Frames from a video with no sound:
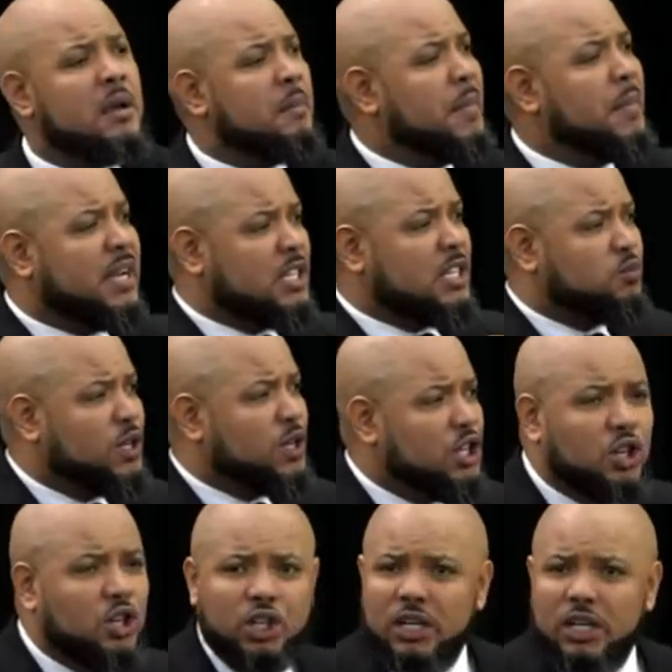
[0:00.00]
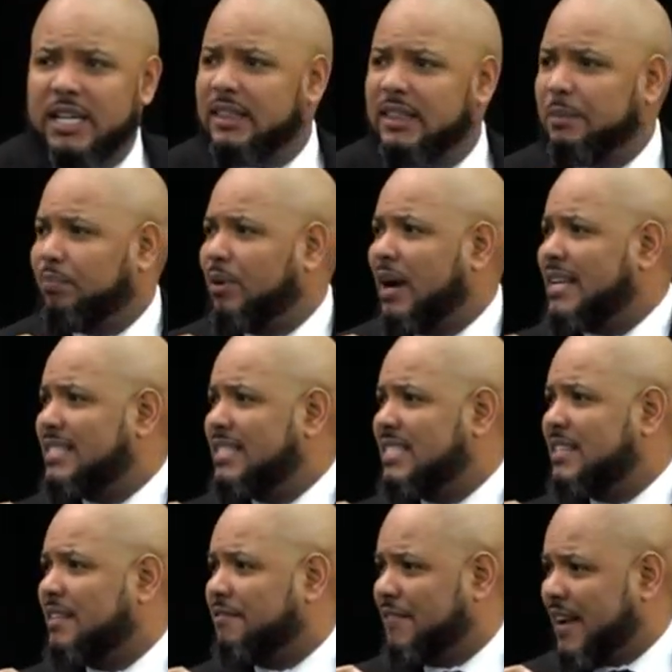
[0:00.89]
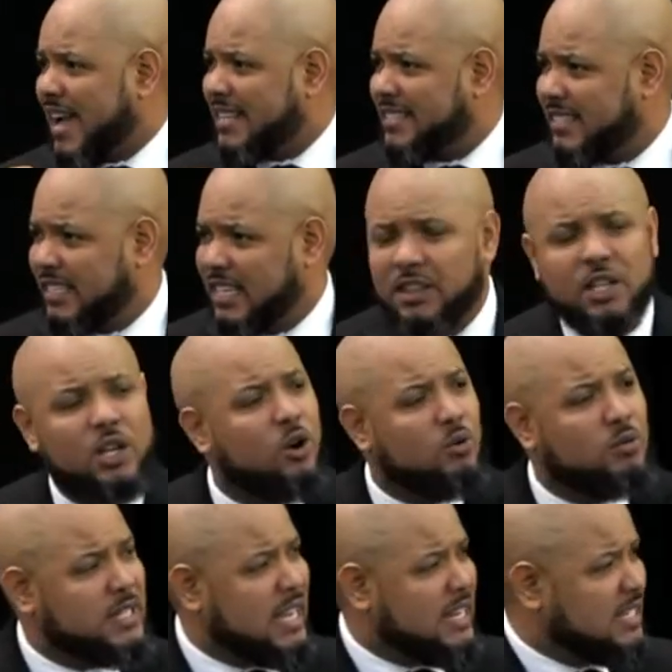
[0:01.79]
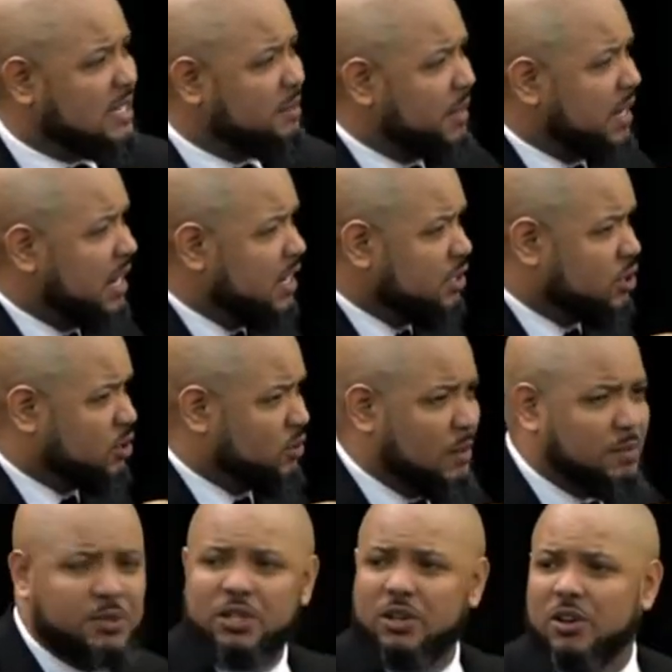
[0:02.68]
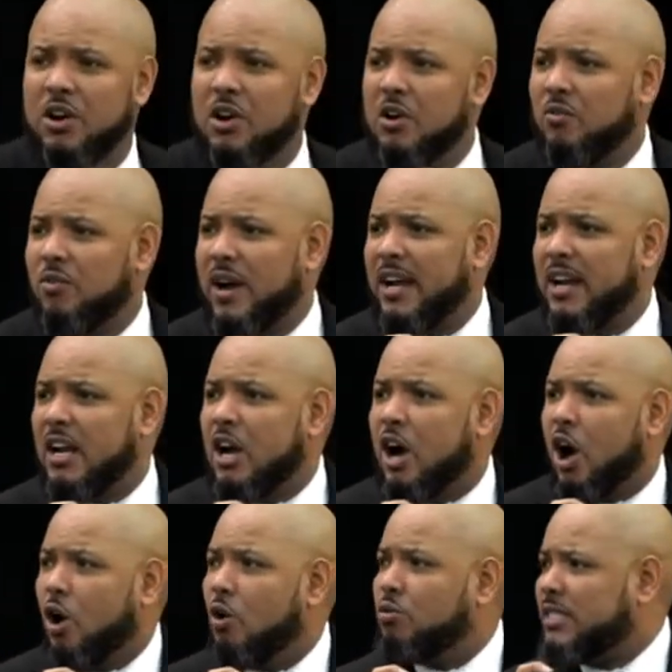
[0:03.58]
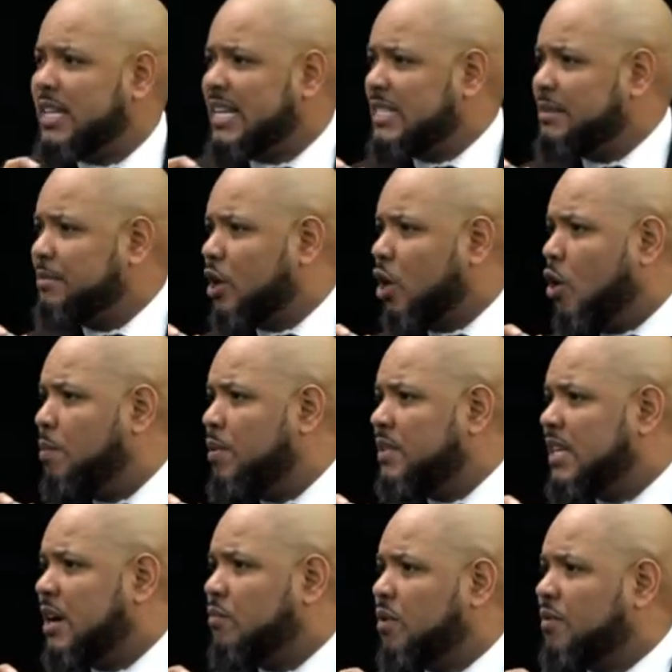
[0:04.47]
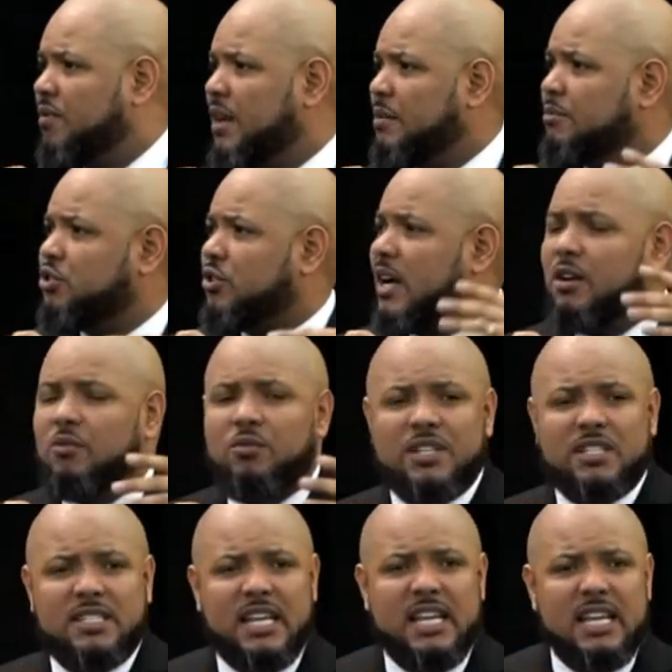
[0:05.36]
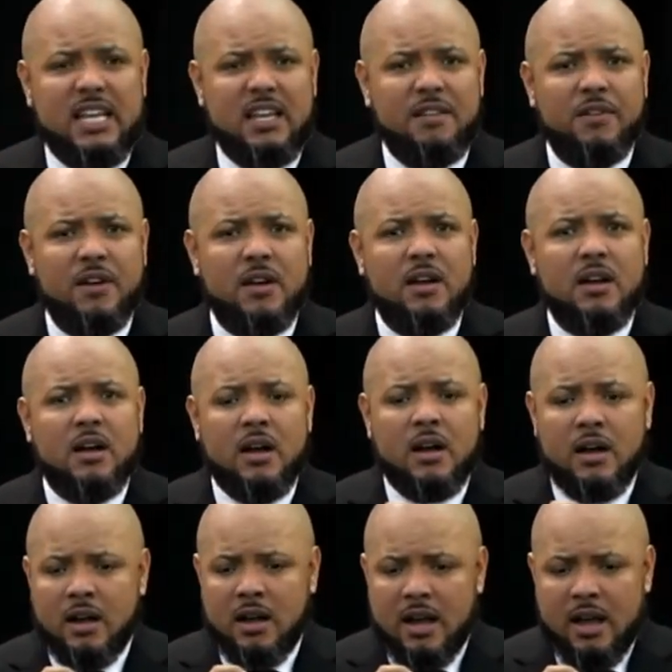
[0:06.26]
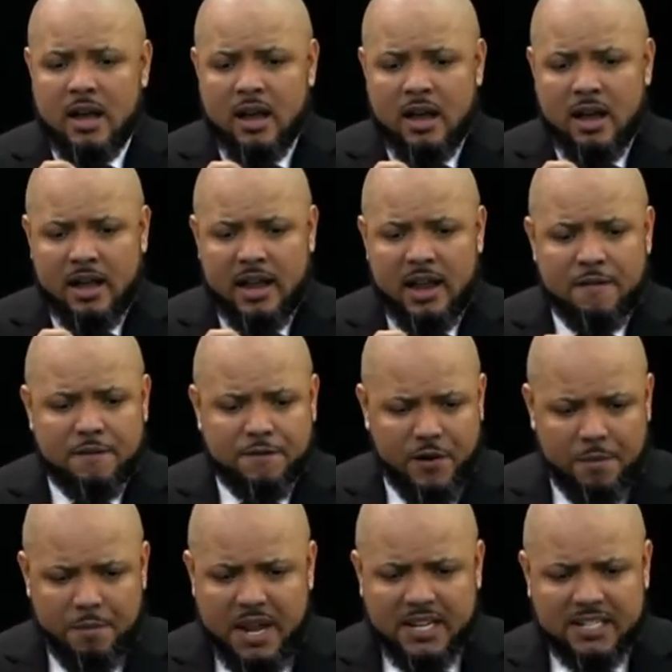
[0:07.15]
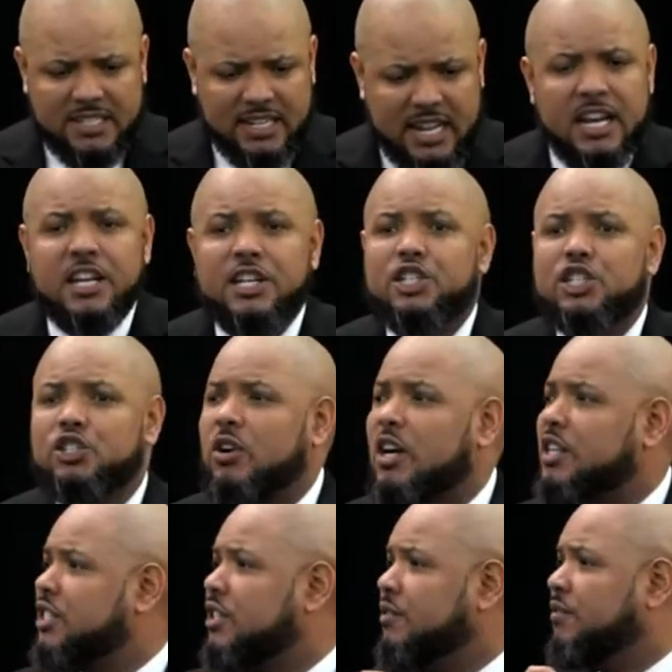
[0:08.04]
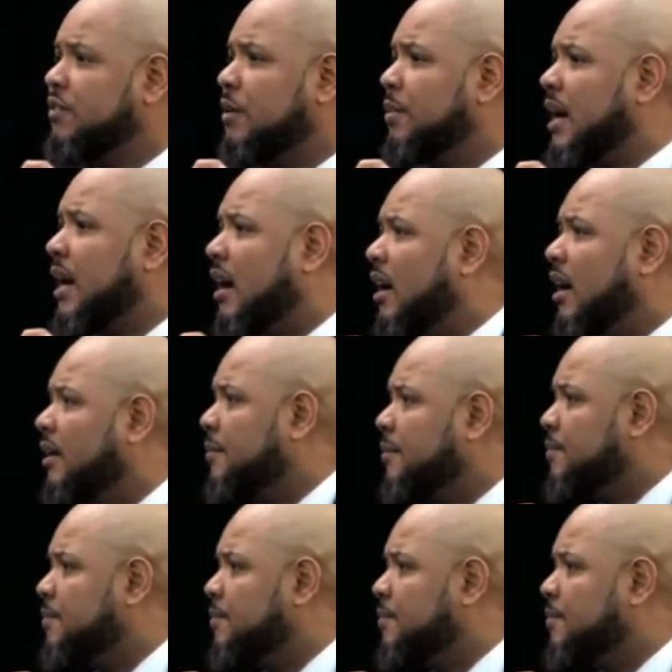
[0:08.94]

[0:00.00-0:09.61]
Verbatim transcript: Because when you look at the process of fasting in the Old Testament in scripture, right? Old Testament opens up with them trying to receive information and instruction from God.